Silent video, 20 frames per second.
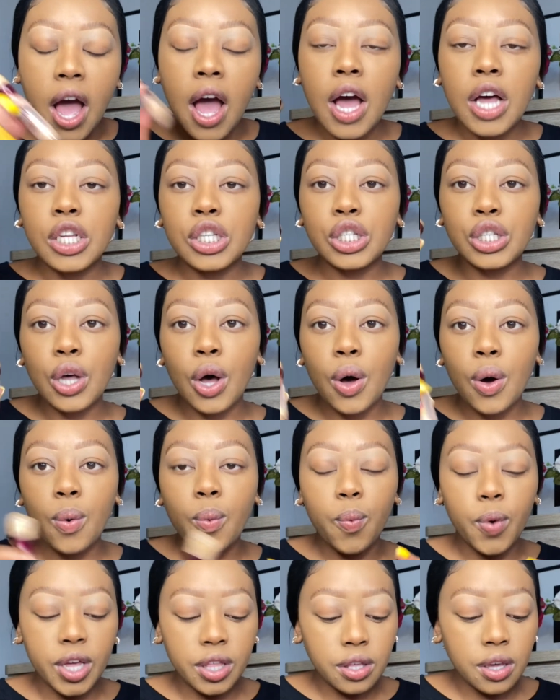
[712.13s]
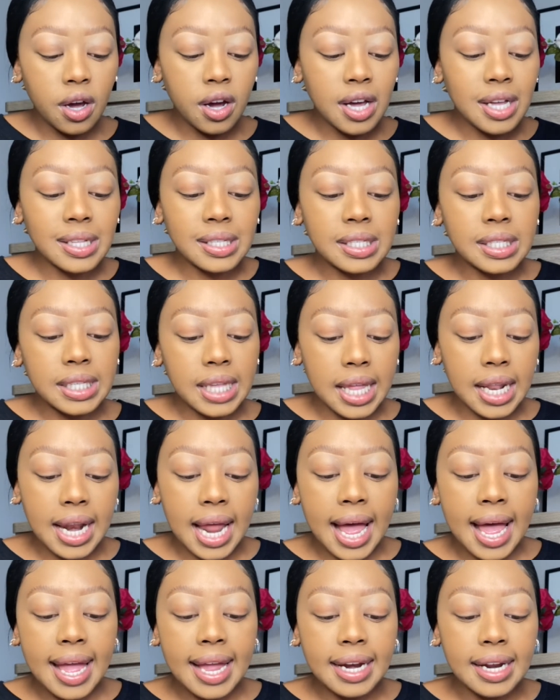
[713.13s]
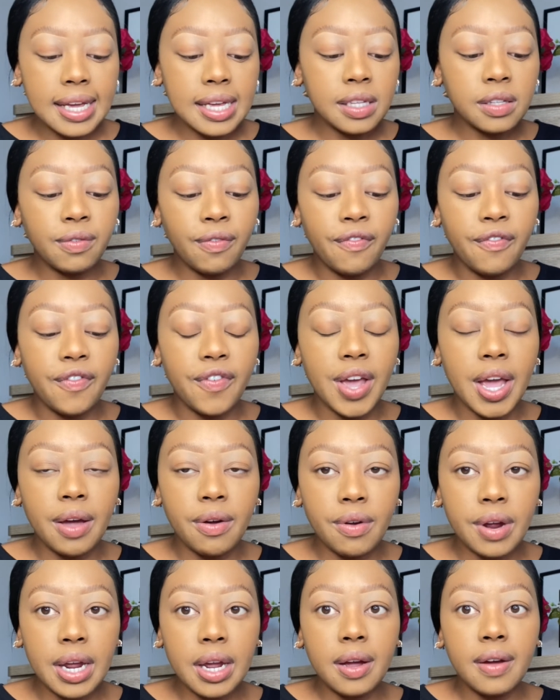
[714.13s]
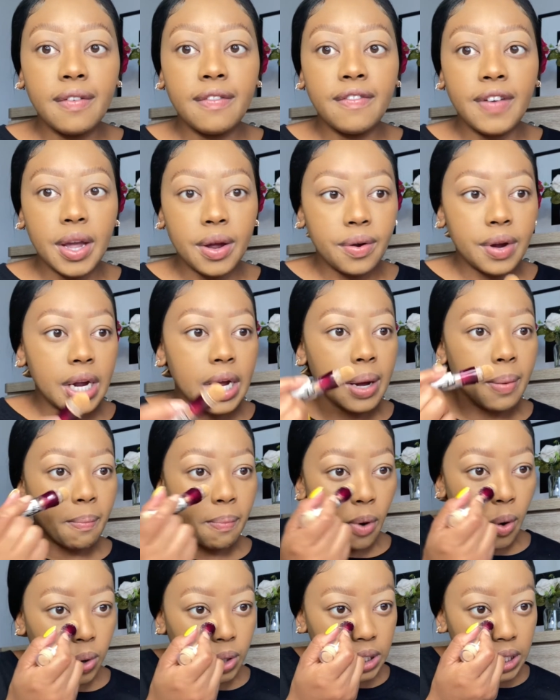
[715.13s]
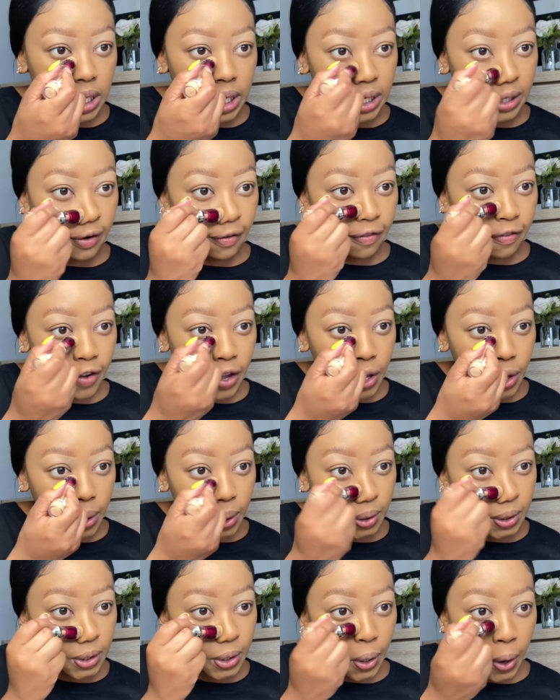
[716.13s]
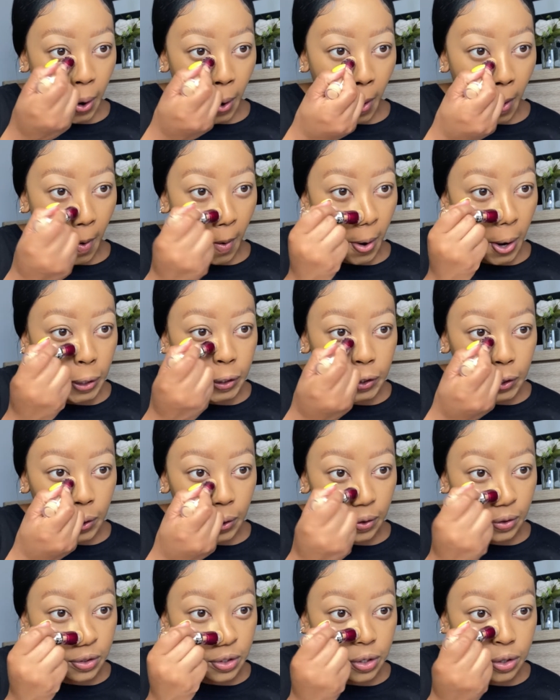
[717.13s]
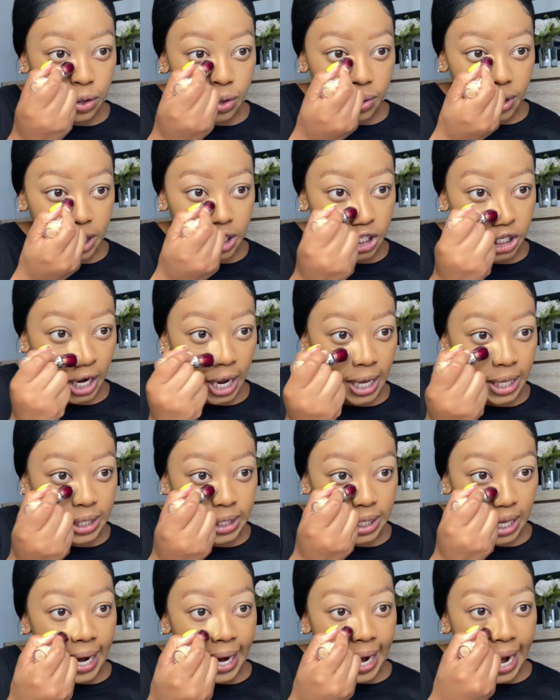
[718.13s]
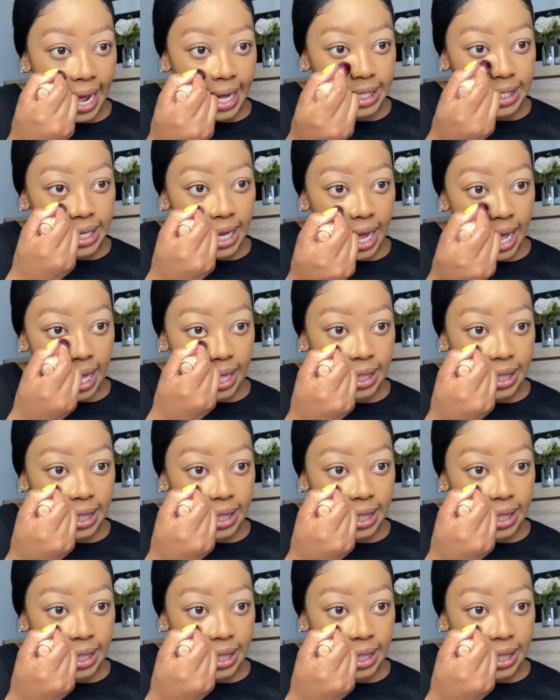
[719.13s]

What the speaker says: So with your concealer, it is very important for you to go 2 to 3 shades lighter